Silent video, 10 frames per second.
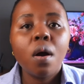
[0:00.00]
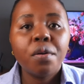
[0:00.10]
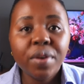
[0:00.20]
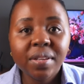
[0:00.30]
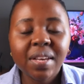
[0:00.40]

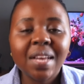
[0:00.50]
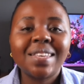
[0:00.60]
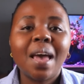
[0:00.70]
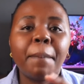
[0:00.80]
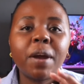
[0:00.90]
reset.
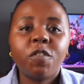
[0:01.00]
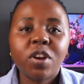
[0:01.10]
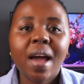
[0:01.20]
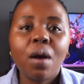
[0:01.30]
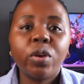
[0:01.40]
But for
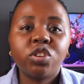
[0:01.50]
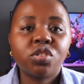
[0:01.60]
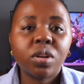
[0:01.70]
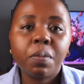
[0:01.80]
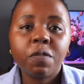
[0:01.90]
now, we're just
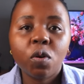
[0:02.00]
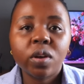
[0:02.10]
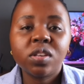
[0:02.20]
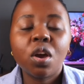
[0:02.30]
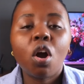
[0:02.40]
gonna be
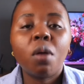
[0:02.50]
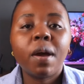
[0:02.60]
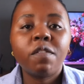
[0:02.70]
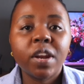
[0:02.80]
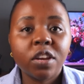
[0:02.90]
focusing on
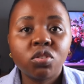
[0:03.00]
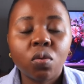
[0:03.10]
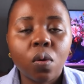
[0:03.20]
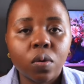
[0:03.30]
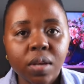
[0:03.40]
my financial
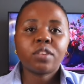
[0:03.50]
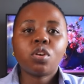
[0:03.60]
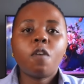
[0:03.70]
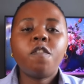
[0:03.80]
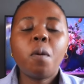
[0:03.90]
goals. Okay,
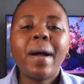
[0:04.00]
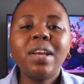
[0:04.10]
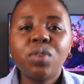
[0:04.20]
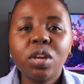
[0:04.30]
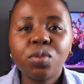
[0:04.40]
so for my
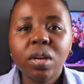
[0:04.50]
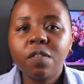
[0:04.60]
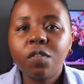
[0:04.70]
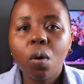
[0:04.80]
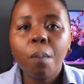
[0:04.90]

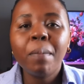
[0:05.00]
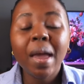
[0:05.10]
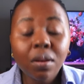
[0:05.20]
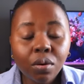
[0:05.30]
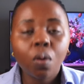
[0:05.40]
2024
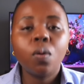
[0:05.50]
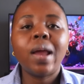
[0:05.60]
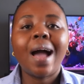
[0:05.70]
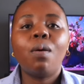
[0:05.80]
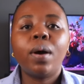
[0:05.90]
main goal,
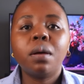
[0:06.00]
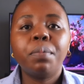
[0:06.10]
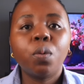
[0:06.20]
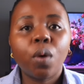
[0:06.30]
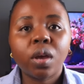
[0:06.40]
I wanna
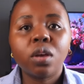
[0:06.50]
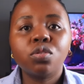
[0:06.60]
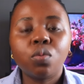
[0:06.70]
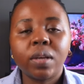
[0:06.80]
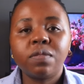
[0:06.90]
be working
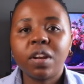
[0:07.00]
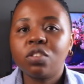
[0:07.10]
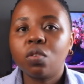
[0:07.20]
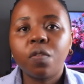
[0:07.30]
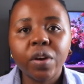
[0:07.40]
towards
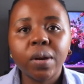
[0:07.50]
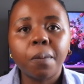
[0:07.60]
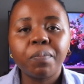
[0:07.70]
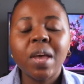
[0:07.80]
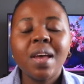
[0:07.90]
financial
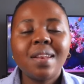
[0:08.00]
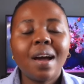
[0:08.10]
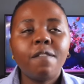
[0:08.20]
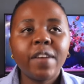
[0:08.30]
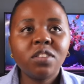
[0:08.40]
freedom.
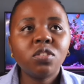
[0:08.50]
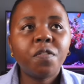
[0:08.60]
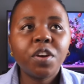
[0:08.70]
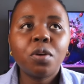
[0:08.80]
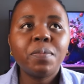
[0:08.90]
Now, financial
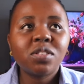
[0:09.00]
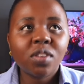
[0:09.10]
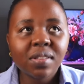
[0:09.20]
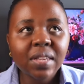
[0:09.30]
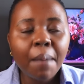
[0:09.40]
freedom is
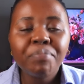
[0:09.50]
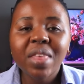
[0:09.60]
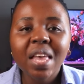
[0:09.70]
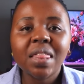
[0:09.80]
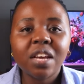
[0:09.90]
not
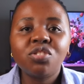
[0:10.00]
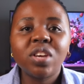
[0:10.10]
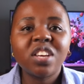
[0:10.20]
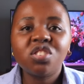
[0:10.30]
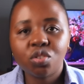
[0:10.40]
something that you
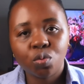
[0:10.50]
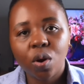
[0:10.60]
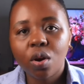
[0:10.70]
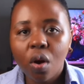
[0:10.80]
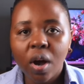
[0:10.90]
can just
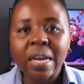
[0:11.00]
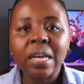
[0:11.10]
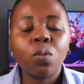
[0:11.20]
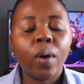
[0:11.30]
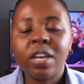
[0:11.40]
work on
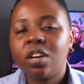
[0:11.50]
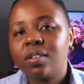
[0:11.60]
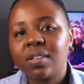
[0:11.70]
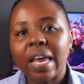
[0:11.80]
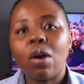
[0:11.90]
in one year and
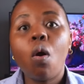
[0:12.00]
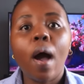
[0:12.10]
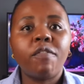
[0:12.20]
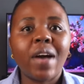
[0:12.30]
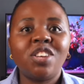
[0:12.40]
say, oh,
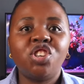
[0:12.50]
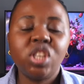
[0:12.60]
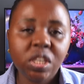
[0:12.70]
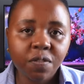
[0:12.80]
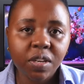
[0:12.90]
I've
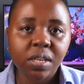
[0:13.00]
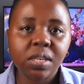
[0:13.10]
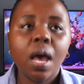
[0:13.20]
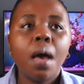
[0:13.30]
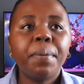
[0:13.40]
achieved it
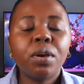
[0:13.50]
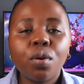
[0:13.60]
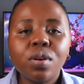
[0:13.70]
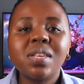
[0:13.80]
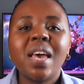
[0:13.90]

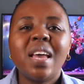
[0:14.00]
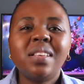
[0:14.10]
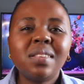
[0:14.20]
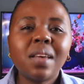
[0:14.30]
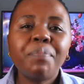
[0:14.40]
because
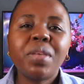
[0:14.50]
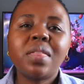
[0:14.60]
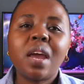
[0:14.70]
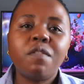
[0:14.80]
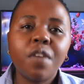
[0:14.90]
it's something
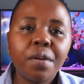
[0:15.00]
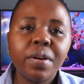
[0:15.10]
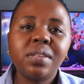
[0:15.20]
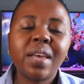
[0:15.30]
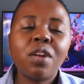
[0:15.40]
that
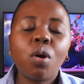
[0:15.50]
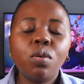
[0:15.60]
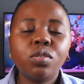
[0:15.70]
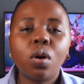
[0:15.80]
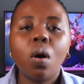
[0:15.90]
varies and
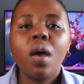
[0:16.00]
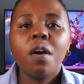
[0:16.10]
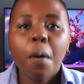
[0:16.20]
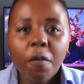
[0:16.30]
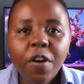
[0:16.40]
also
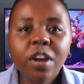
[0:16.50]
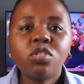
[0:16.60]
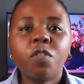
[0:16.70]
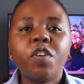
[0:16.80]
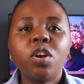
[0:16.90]

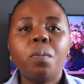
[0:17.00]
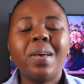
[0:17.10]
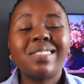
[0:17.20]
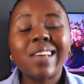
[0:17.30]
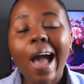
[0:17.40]
Financial freedom
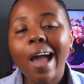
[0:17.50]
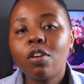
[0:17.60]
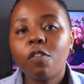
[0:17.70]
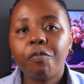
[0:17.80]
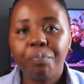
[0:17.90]
is kind
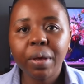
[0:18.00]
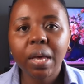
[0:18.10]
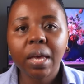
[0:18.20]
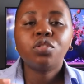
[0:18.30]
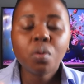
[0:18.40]
of
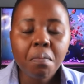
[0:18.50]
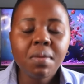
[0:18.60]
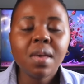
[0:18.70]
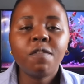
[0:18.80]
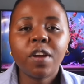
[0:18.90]
big. To
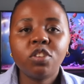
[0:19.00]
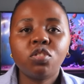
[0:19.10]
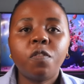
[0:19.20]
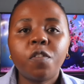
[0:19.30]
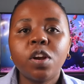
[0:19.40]
me,
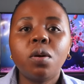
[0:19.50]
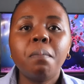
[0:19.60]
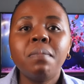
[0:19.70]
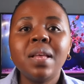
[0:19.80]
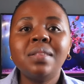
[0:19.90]
financial
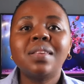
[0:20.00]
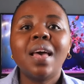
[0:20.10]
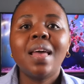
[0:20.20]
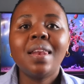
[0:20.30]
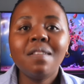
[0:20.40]
freedom means
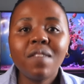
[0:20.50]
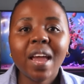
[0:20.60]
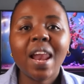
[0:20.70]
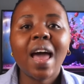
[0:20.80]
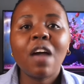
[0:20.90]
living
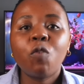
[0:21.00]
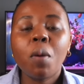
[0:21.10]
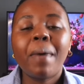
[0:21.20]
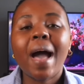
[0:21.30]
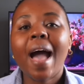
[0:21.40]
a life
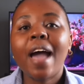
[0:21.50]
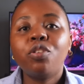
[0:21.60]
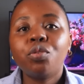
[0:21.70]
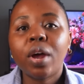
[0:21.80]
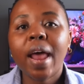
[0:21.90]
whereby I
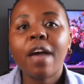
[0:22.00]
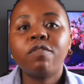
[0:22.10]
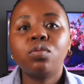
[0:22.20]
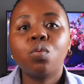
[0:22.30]
do not have to